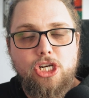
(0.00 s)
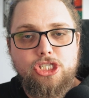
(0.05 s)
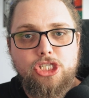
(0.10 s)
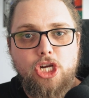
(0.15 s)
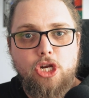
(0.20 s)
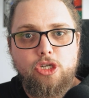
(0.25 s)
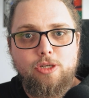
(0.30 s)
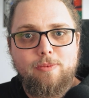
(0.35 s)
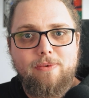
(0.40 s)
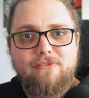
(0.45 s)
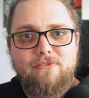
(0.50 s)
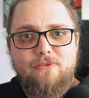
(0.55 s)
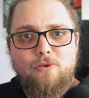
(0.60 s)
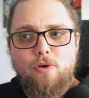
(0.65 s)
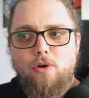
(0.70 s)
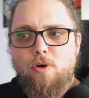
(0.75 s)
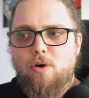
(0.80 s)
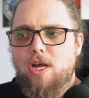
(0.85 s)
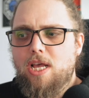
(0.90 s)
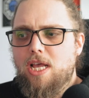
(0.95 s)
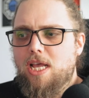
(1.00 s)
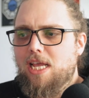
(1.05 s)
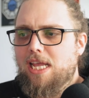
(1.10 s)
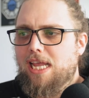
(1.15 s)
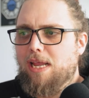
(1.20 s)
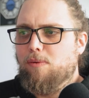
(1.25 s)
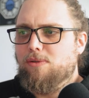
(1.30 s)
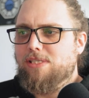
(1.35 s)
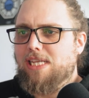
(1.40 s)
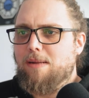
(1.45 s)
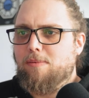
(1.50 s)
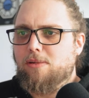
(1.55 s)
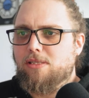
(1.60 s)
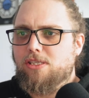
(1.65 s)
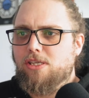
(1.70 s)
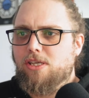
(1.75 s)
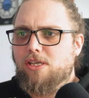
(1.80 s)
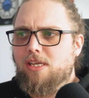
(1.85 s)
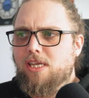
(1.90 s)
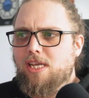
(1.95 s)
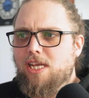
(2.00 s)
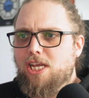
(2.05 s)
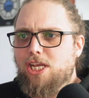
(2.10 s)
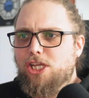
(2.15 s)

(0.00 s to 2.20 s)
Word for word: I showed you before, it was able to,